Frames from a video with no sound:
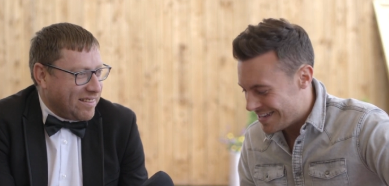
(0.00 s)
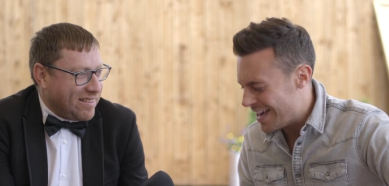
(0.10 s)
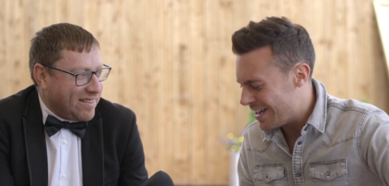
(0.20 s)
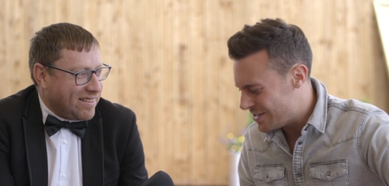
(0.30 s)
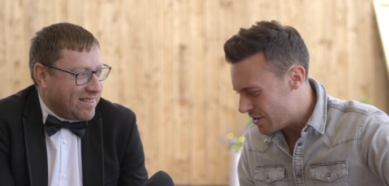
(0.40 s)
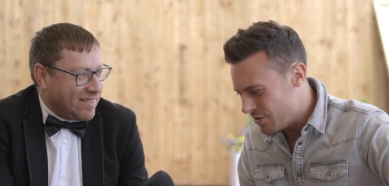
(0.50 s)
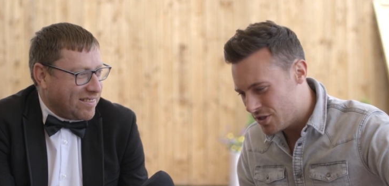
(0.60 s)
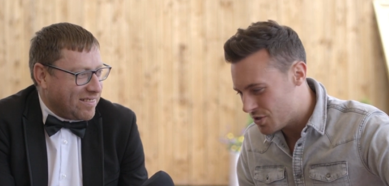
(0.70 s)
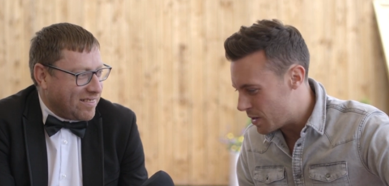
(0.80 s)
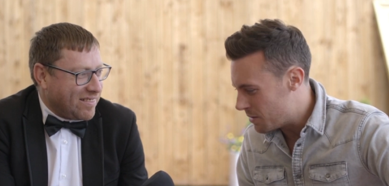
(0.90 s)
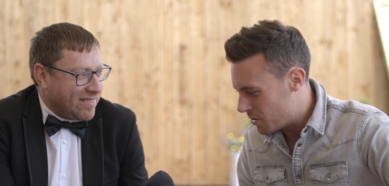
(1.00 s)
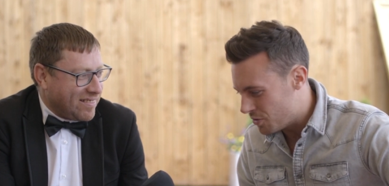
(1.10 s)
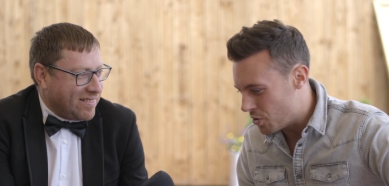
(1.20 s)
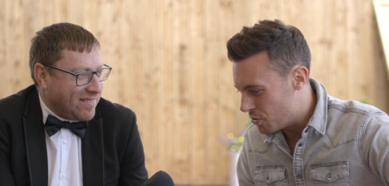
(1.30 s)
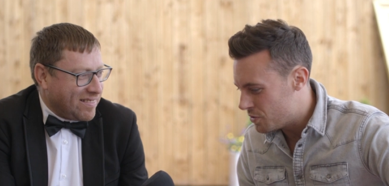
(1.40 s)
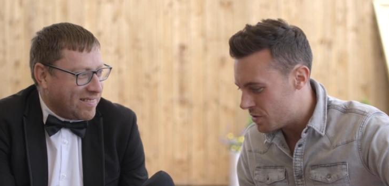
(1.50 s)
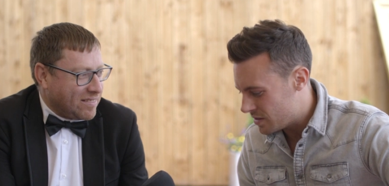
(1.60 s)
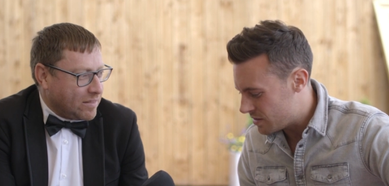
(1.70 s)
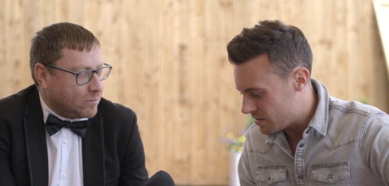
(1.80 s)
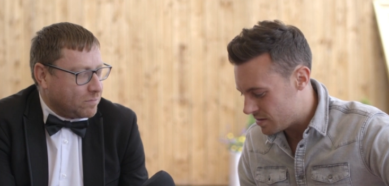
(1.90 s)
Speaker 1: yeah, generally just when I'm on the road
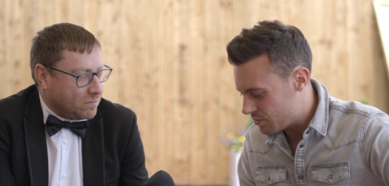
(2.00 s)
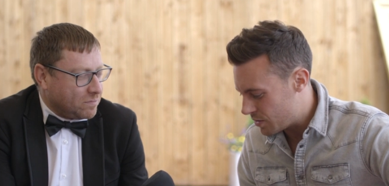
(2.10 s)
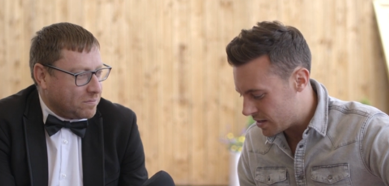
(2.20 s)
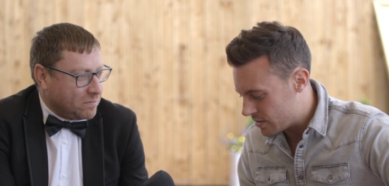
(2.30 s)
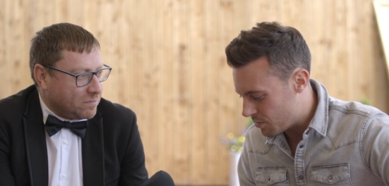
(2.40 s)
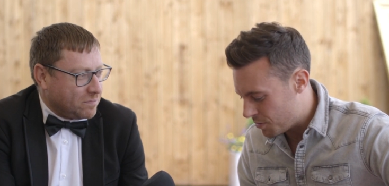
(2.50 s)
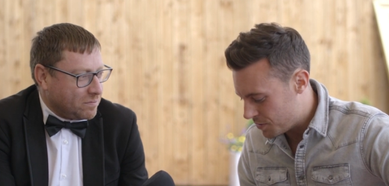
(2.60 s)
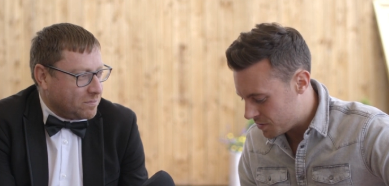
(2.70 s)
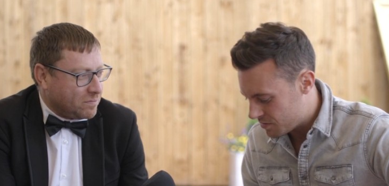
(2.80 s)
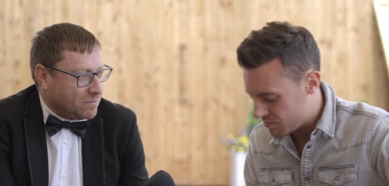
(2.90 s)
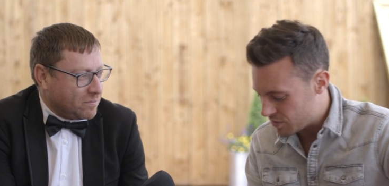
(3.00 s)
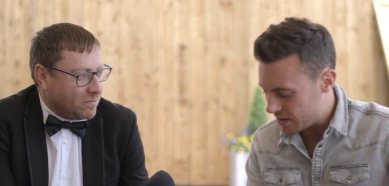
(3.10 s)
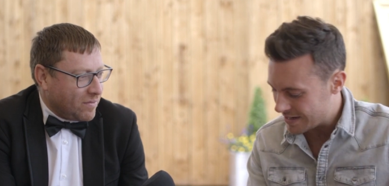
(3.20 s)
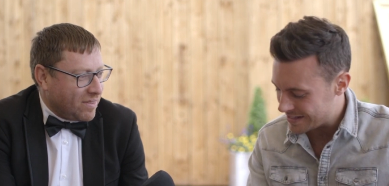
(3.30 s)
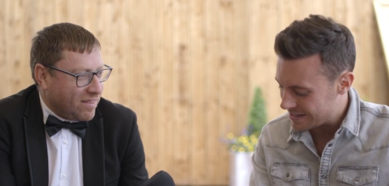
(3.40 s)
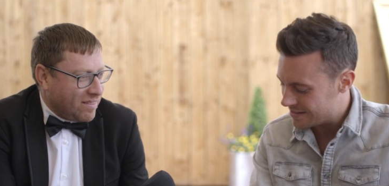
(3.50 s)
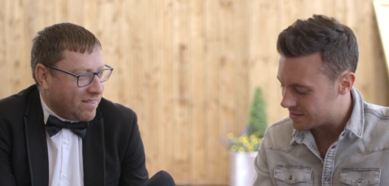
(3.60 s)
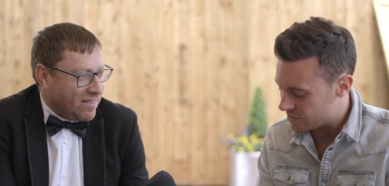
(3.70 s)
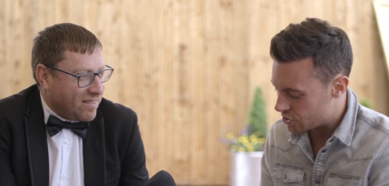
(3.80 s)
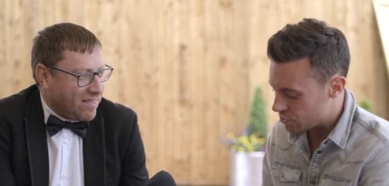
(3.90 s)
is, when I come up with, with ideas
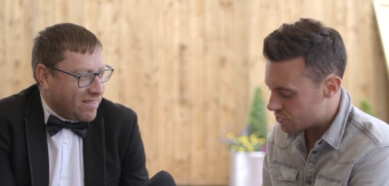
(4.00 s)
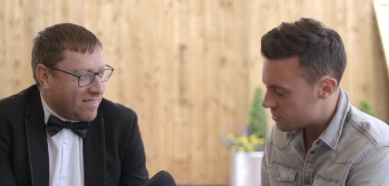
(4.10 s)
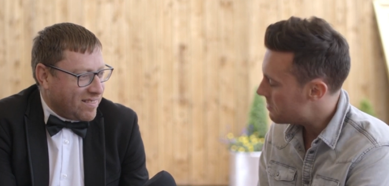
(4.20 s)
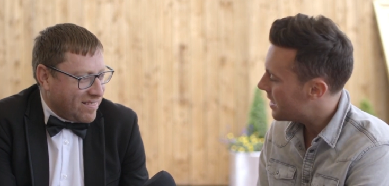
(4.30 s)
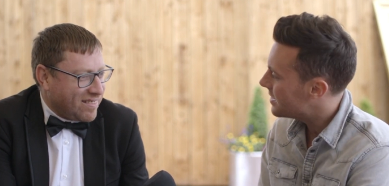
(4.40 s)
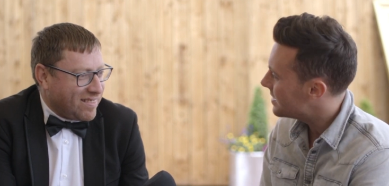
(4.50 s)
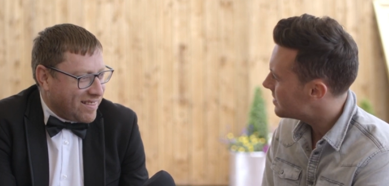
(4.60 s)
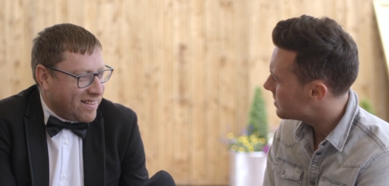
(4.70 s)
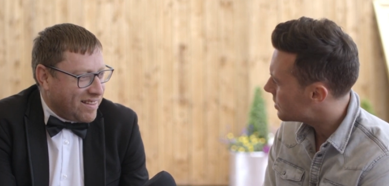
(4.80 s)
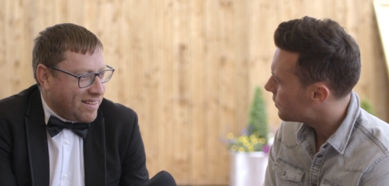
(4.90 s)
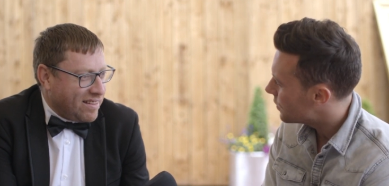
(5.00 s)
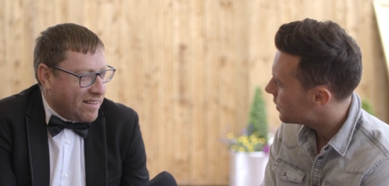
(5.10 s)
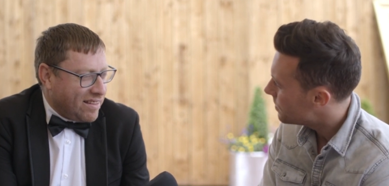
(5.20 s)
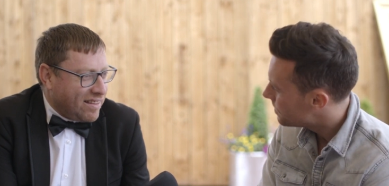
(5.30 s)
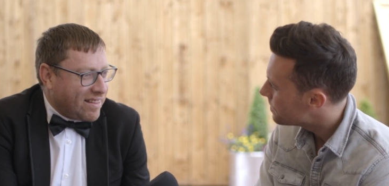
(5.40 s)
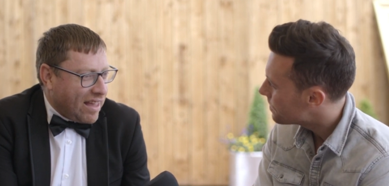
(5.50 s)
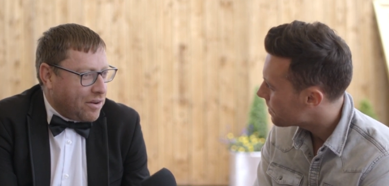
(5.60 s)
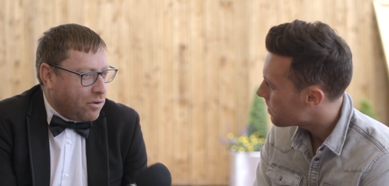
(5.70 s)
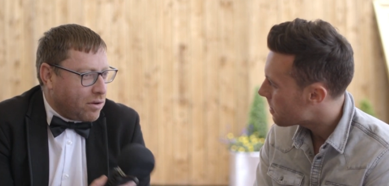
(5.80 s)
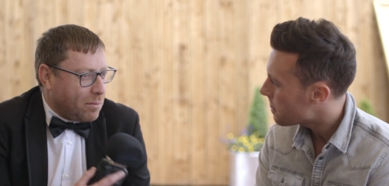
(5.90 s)
and tunes and melodies and stuff, you know.
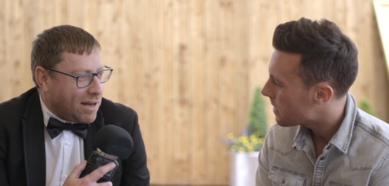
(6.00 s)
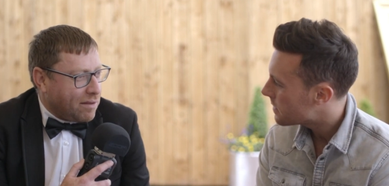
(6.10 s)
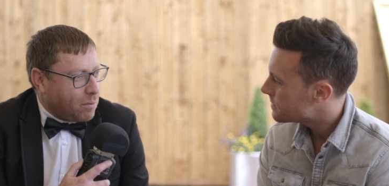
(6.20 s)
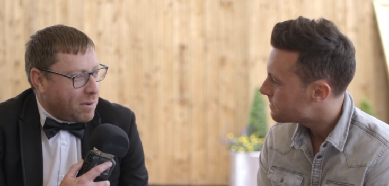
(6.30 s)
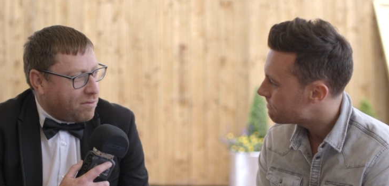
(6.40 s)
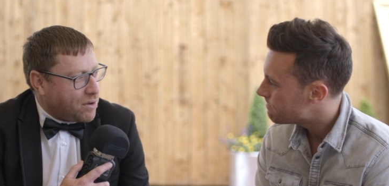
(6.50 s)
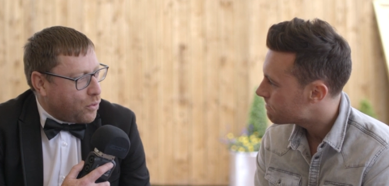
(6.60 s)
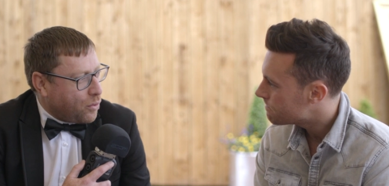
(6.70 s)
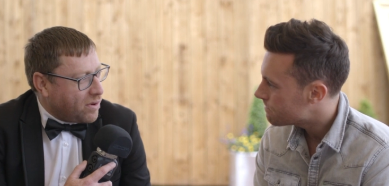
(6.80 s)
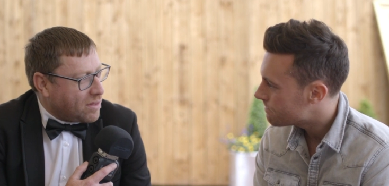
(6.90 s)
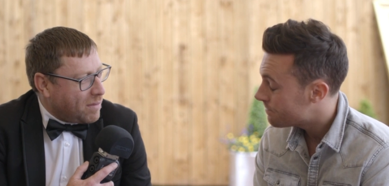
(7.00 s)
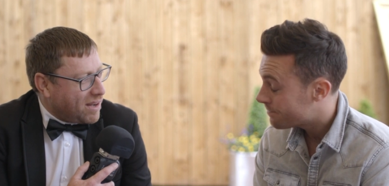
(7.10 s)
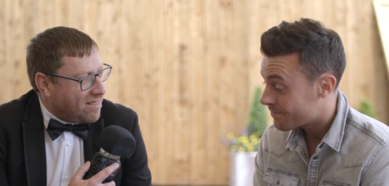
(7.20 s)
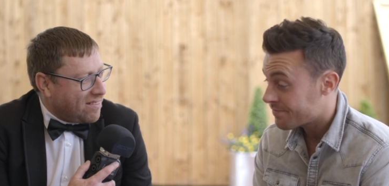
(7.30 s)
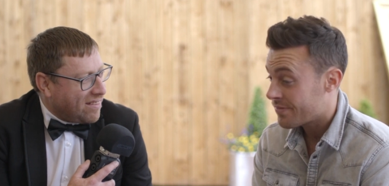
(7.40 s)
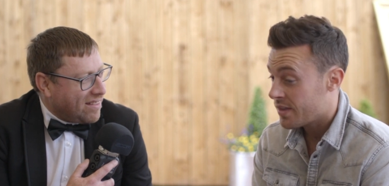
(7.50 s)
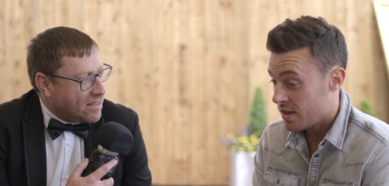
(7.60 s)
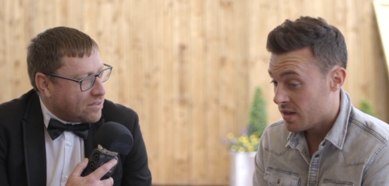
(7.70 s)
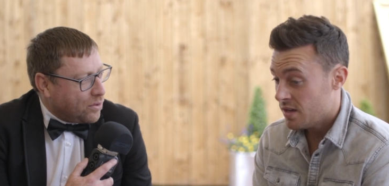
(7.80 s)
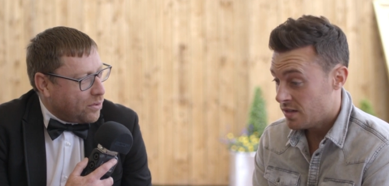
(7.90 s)
Speaker 2: And you're in the middle of a bit of a tour at the minute,
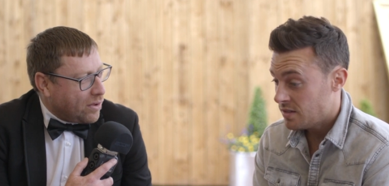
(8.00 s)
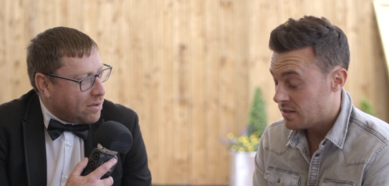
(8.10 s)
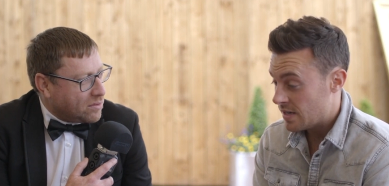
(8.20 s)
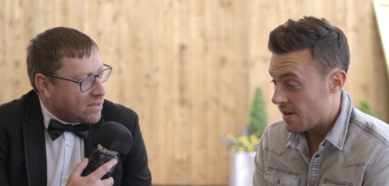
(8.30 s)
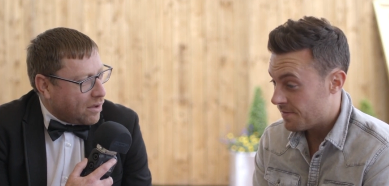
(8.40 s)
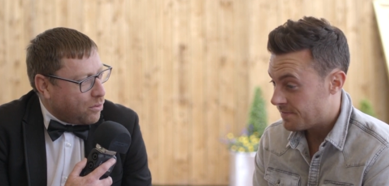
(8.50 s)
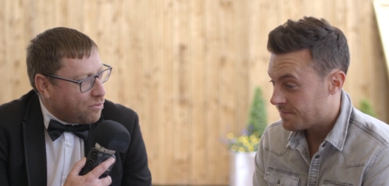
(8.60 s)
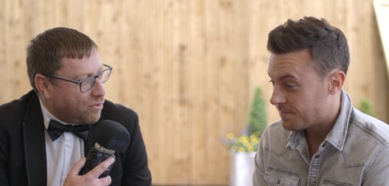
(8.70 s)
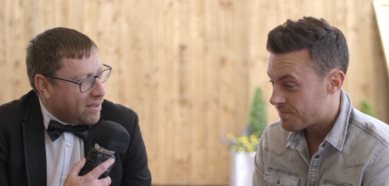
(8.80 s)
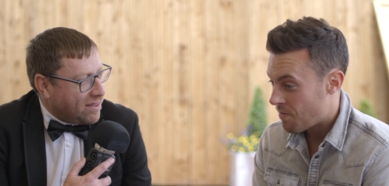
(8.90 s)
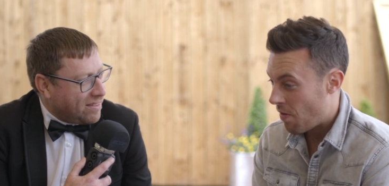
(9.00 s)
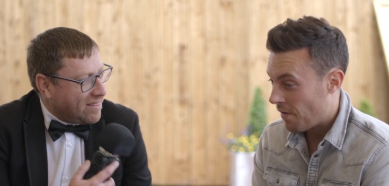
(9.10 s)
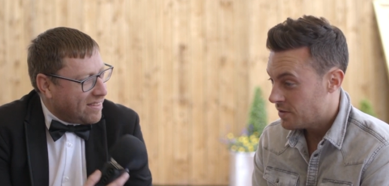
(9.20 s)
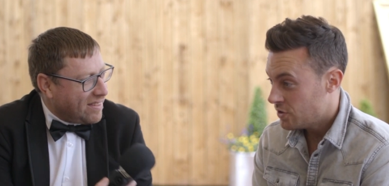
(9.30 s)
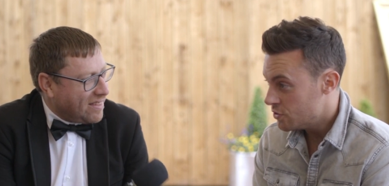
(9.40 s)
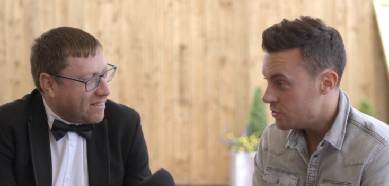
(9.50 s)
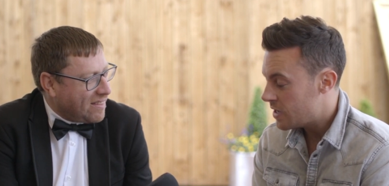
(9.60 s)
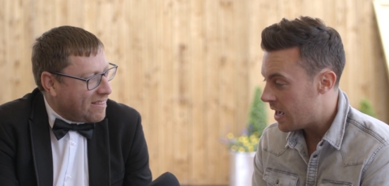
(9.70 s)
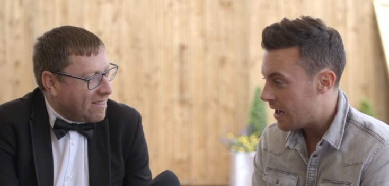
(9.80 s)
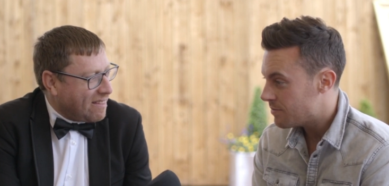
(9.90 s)
so how's yeah. that going for you?
Speaker 1: Good,
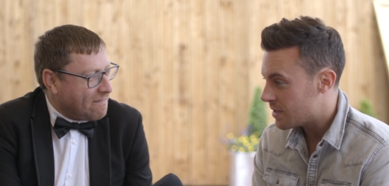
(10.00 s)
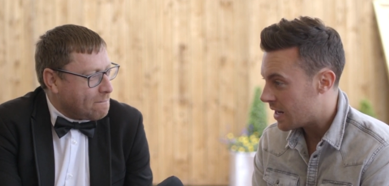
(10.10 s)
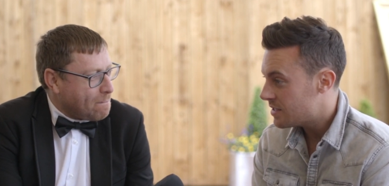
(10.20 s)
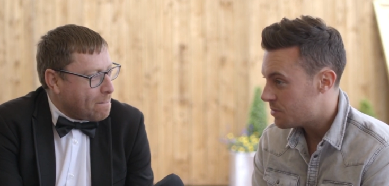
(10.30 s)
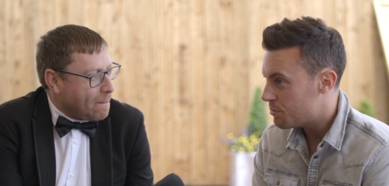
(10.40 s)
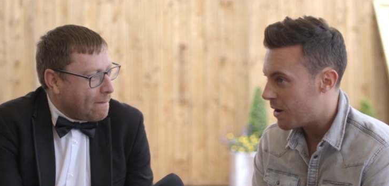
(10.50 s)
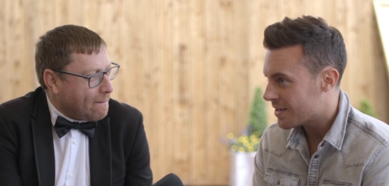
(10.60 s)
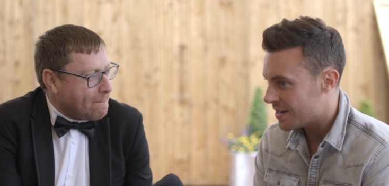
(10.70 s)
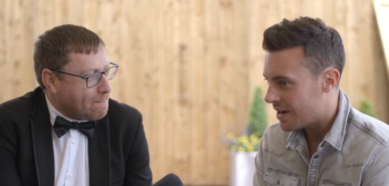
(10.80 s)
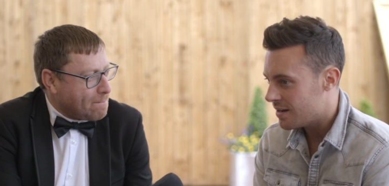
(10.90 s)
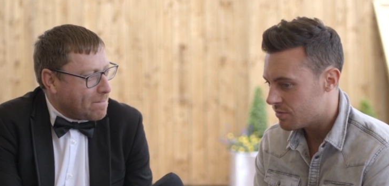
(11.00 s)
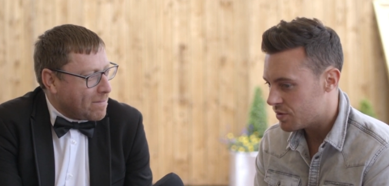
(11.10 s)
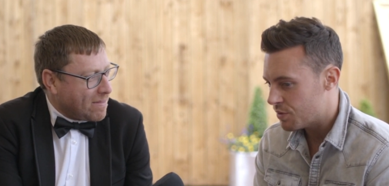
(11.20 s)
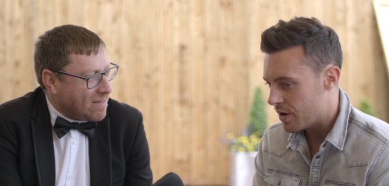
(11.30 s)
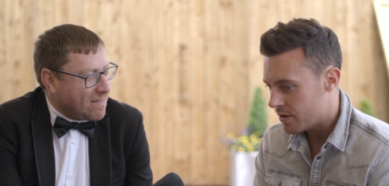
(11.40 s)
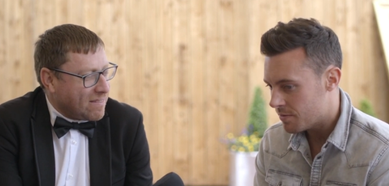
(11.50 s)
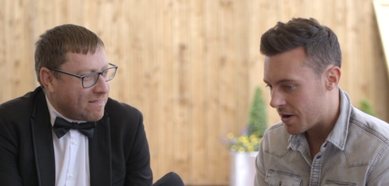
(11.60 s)
yeah. I'm delighted to be back in Ireland. We were in